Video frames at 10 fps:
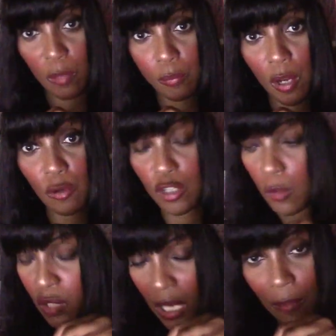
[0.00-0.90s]
should approach
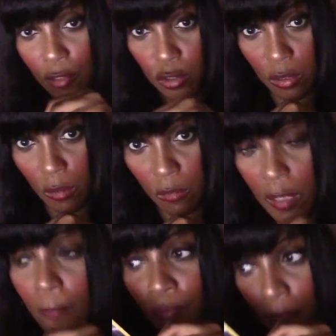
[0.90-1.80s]
you tell the truth
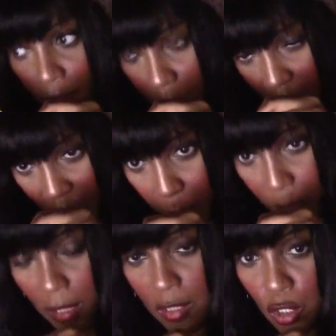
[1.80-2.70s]
this
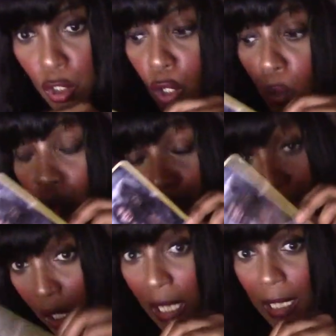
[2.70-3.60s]
person who
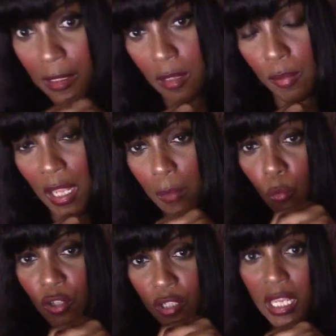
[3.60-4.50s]
really is to blame
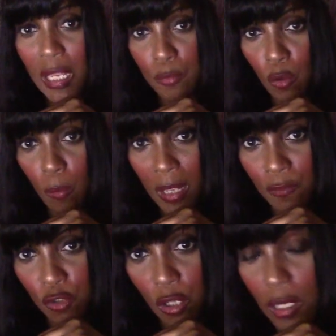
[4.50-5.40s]
wants to keep your
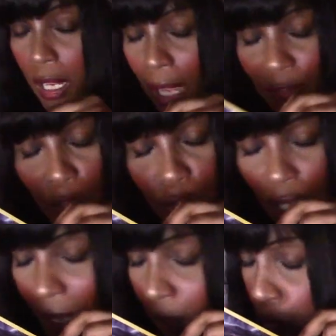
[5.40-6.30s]
mouth shut and they'll
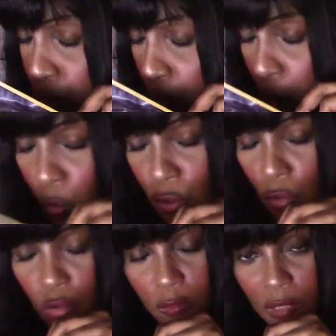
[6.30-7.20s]
take or do all
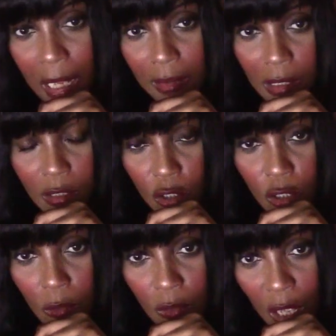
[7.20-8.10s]
sorts of tactics to
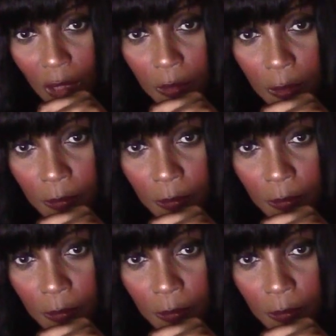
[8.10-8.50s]
do that